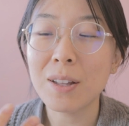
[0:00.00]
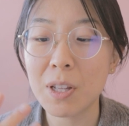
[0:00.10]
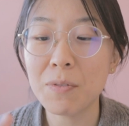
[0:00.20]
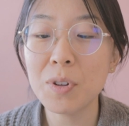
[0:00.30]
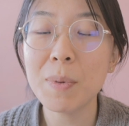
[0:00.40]

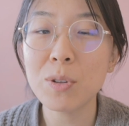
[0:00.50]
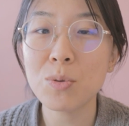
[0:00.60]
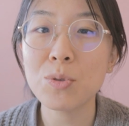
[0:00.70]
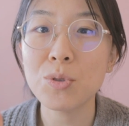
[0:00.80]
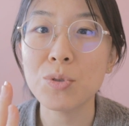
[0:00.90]
definitely make
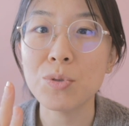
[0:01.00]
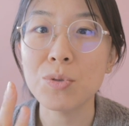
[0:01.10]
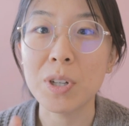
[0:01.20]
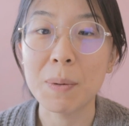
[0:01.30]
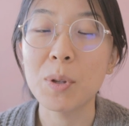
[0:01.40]
sure
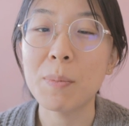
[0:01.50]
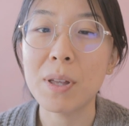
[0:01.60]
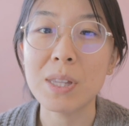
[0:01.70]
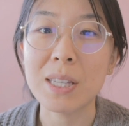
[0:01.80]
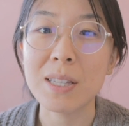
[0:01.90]
to
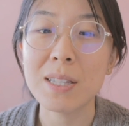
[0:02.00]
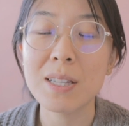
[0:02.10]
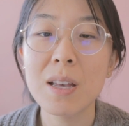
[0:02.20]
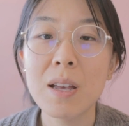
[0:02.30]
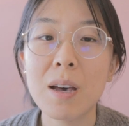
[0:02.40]
implement
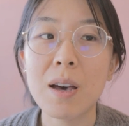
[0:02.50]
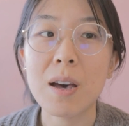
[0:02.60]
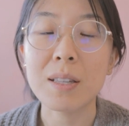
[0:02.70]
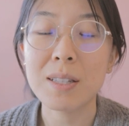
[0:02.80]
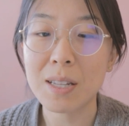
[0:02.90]
these
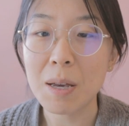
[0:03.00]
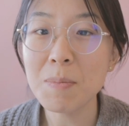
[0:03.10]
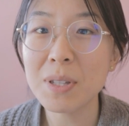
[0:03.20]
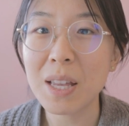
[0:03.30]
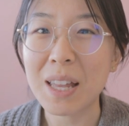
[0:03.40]
uh,
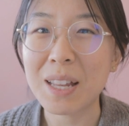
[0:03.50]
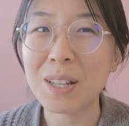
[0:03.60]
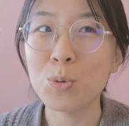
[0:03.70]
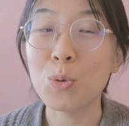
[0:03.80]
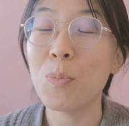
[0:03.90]
steps
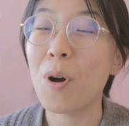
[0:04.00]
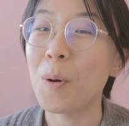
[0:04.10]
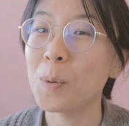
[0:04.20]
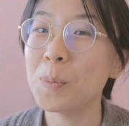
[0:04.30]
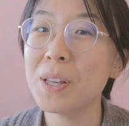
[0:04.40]
and you'll
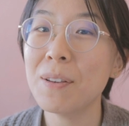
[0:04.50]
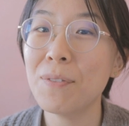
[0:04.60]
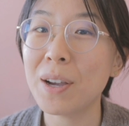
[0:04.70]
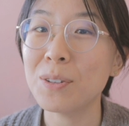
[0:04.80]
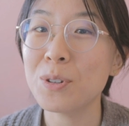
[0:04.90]
probably
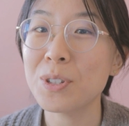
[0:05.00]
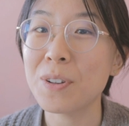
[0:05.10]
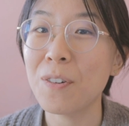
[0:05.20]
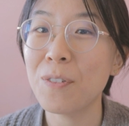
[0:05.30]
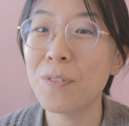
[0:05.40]
find
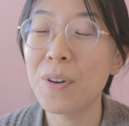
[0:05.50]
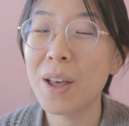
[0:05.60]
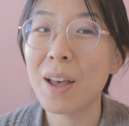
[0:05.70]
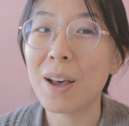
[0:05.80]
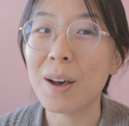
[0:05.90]
yourself
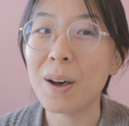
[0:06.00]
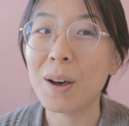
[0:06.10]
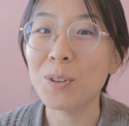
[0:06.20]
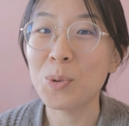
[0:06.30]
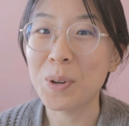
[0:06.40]

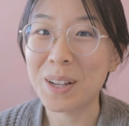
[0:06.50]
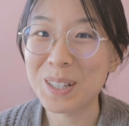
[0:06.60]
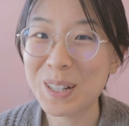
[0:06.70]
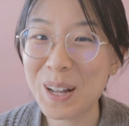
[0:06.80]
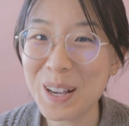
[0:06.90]
uh, your
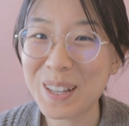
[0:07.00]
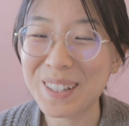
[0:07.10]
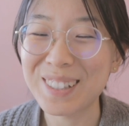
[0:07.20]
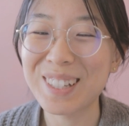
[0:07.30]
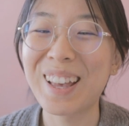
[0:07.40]
next client.